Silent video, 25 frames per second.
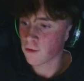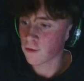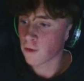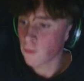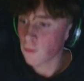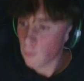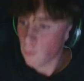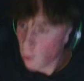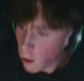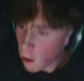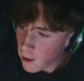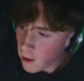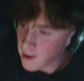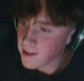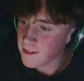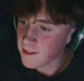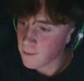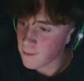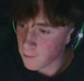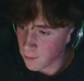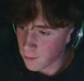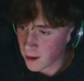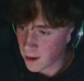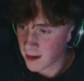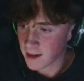a wide
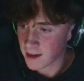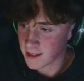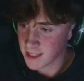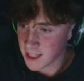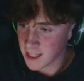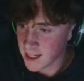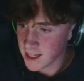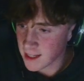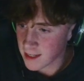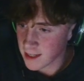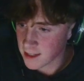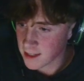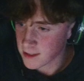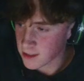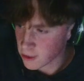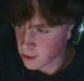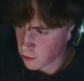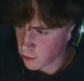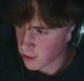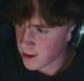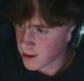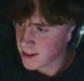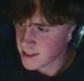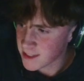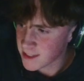banked helix to
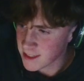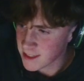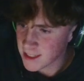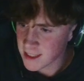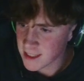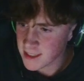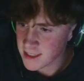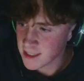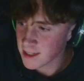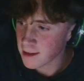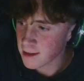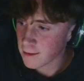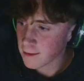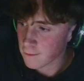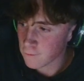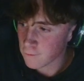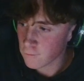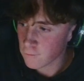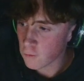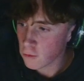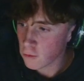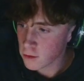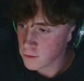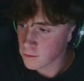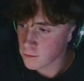create a dizzying,
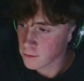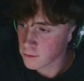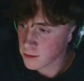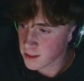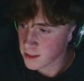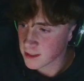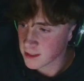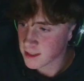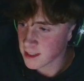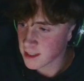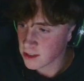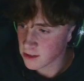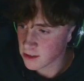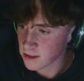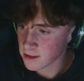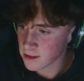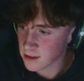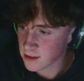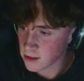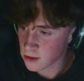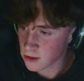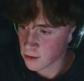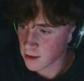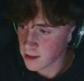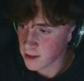forceful sensation as the
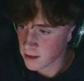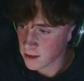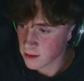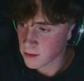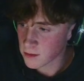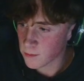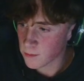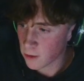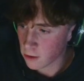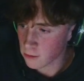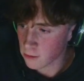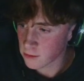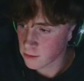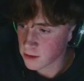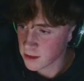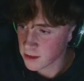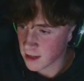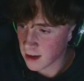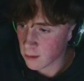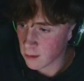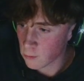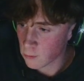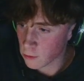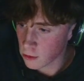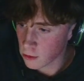train spirals
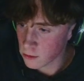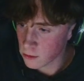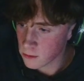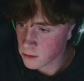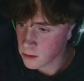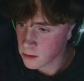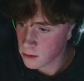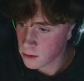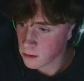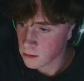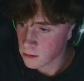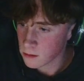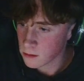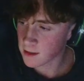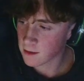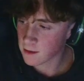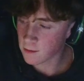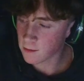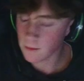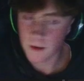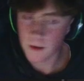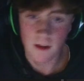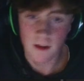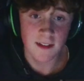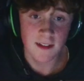downwards. And I'm
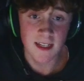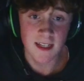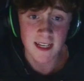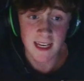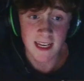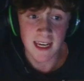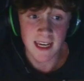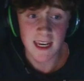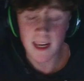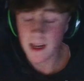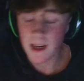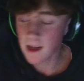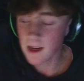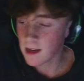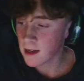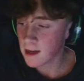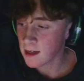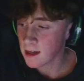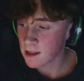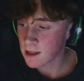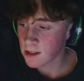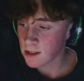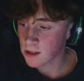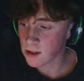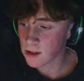gonna delete
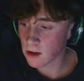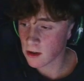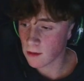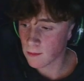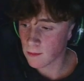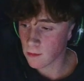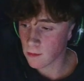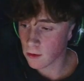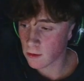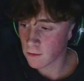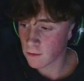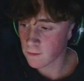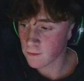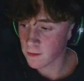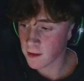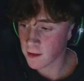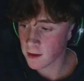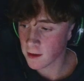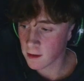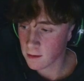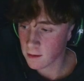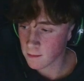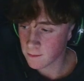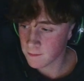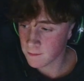some of the
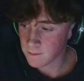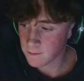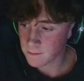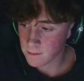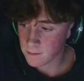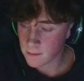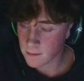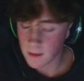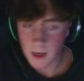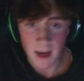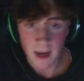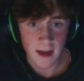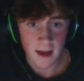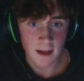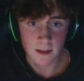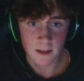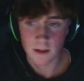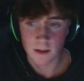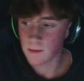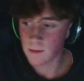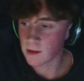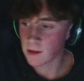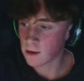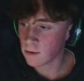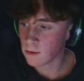
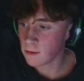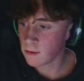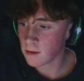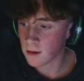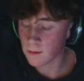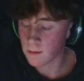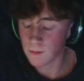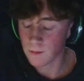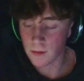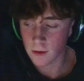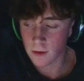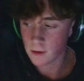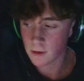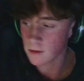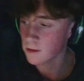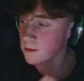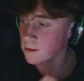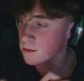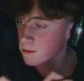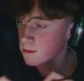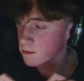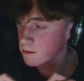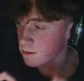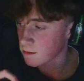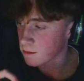airtime hill and put
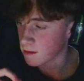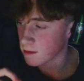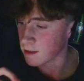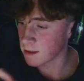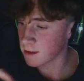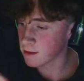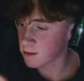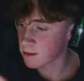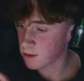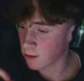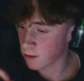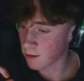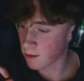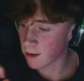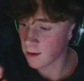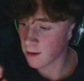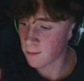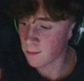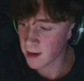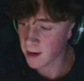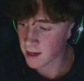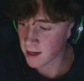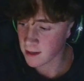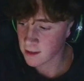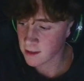it so that it
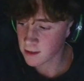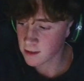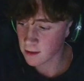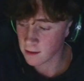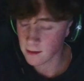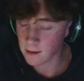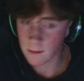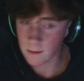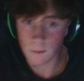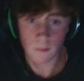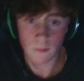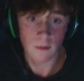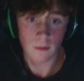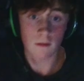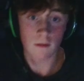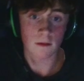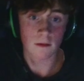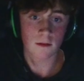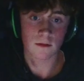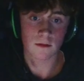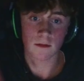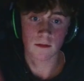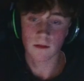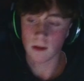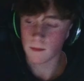banks
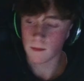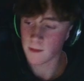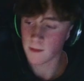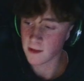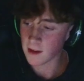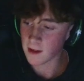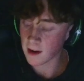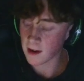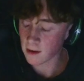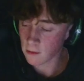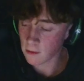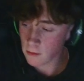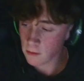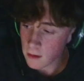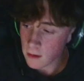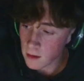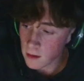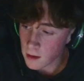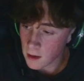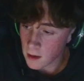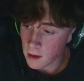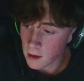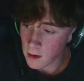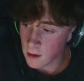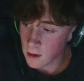whilst we're coming down.
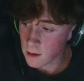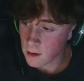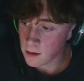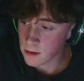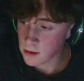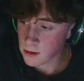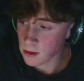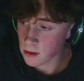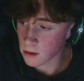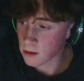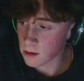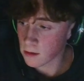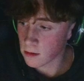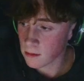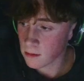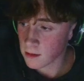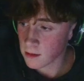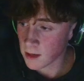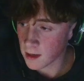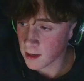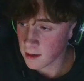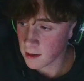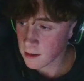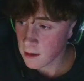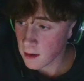So yeah.